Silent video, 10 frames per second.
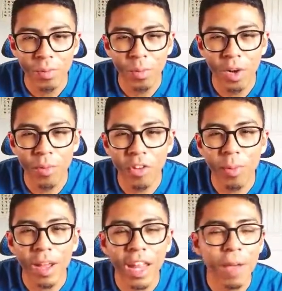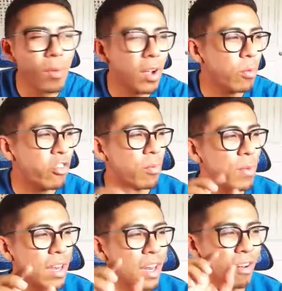pretty much by that point we should
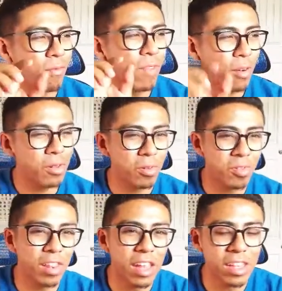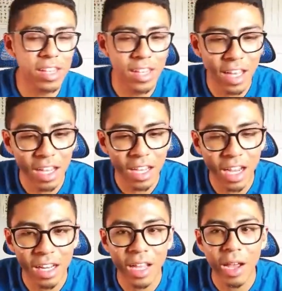be near very close to the end of the day,
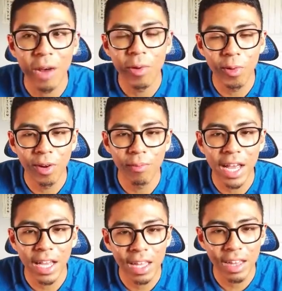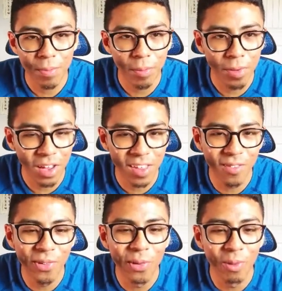kind of like how we were back at the
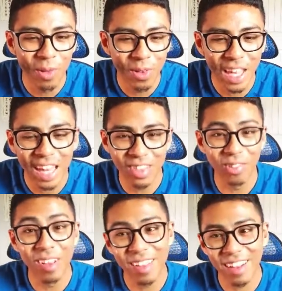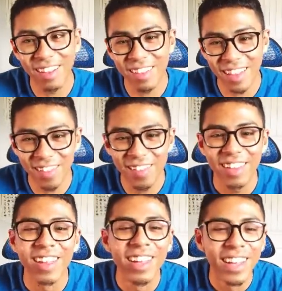perplexing pool when we only had 3 seconds left.
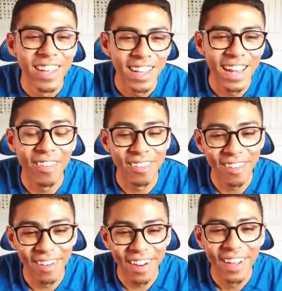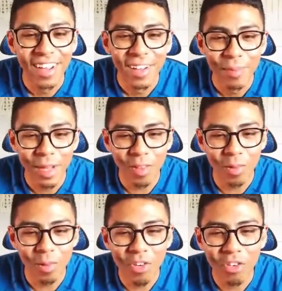That was great. But this
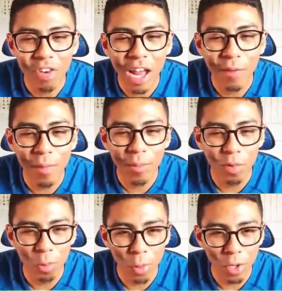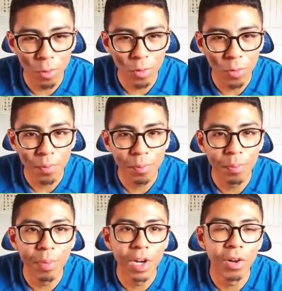one we should have a bit more wiggle room,
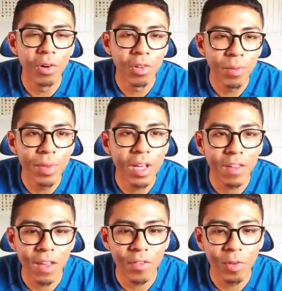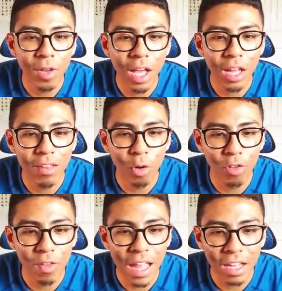but only because after we head
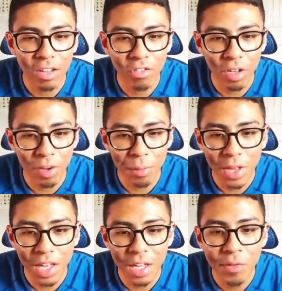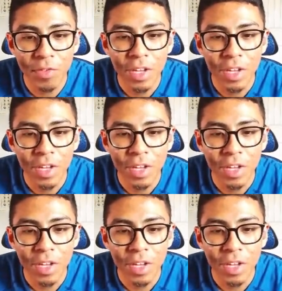towards that cave,